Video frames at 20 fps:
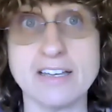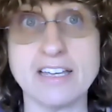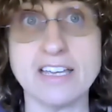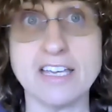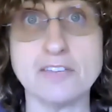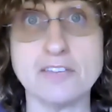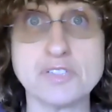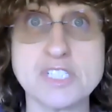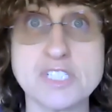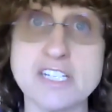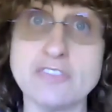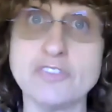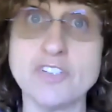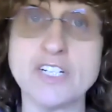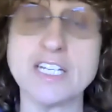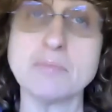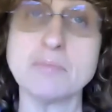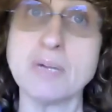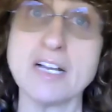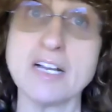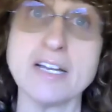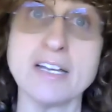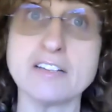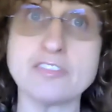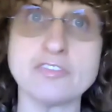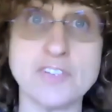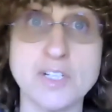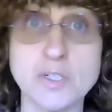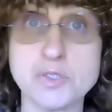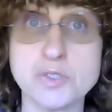If Stephenie Meyer
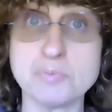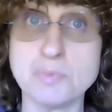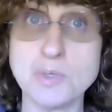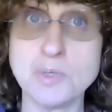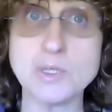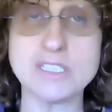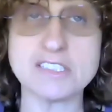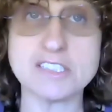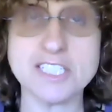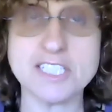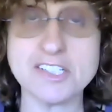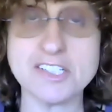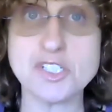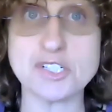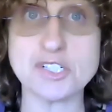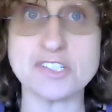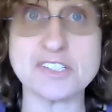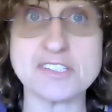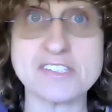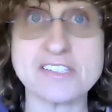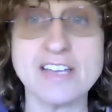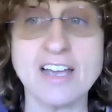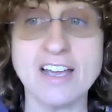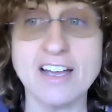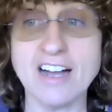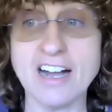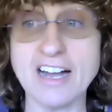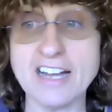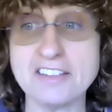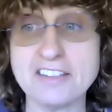felt more litigious,
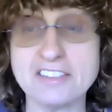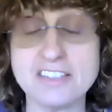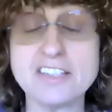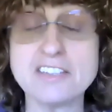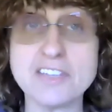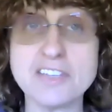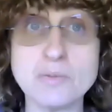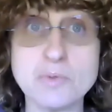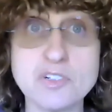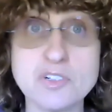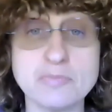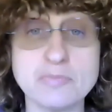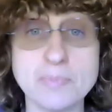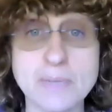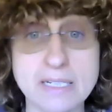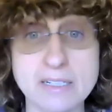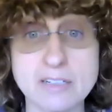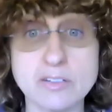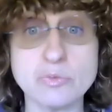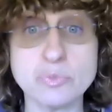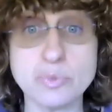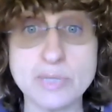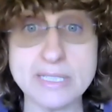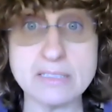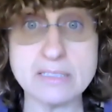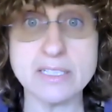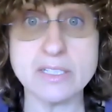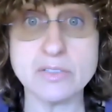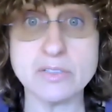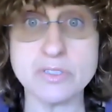I think there would have been a
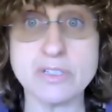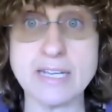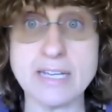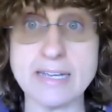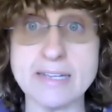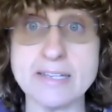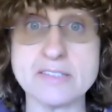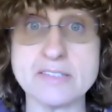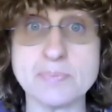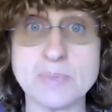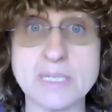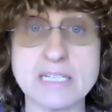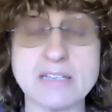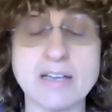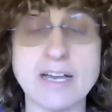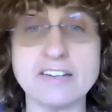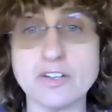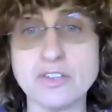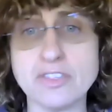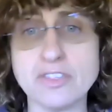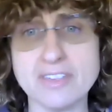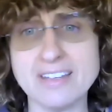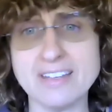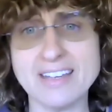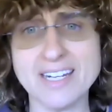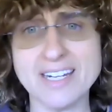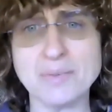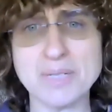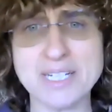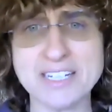really good case, because I don't think
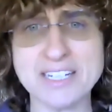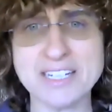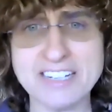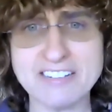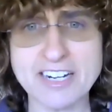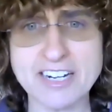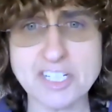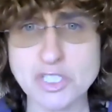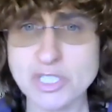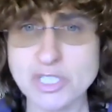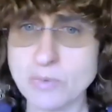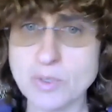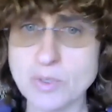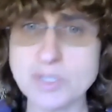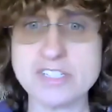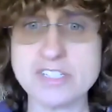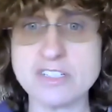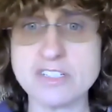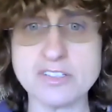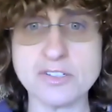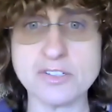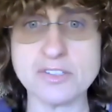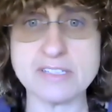anyone here actually wants to do